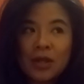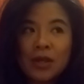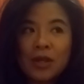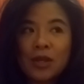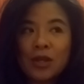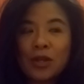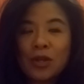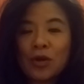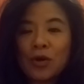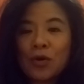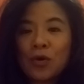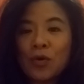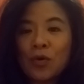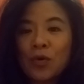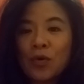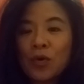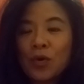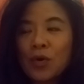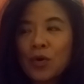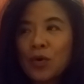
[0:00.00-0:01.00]
you know,
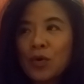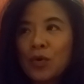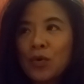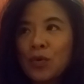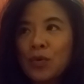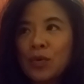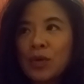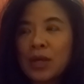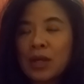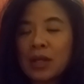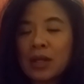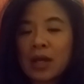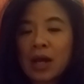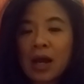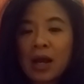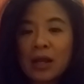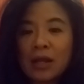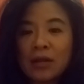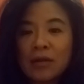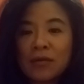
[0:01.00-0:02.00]
who can
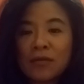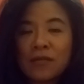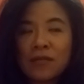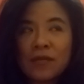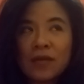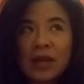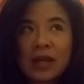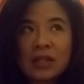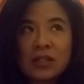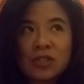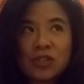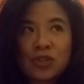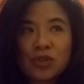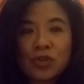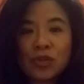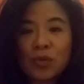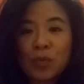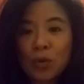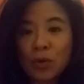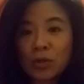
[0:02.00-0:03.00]
kind of enter
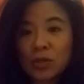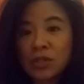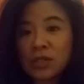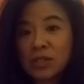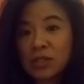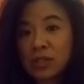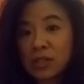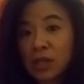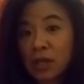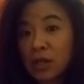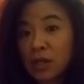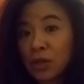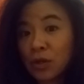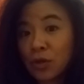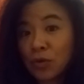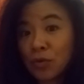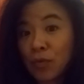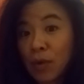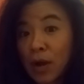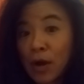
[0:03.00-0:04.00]
the more
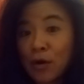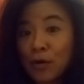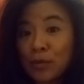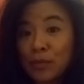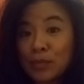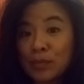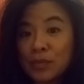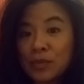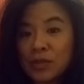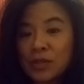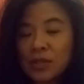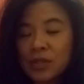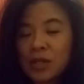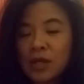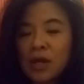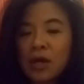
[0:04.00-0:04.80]
subtler realms